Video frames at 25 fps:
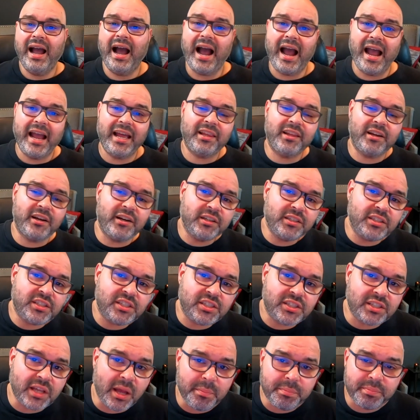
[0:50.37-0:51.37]
I learned
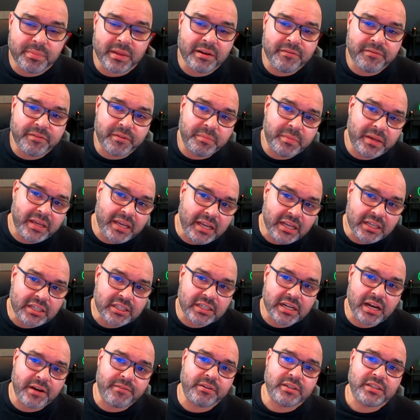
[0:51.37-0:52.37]
something from each and
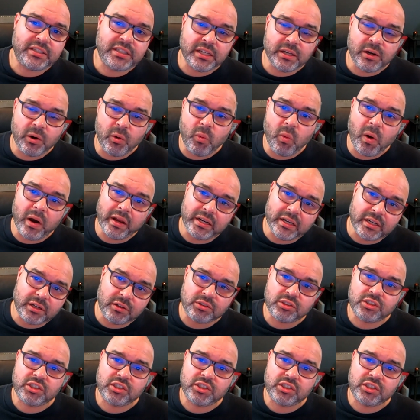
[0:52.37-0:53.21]
every single one of those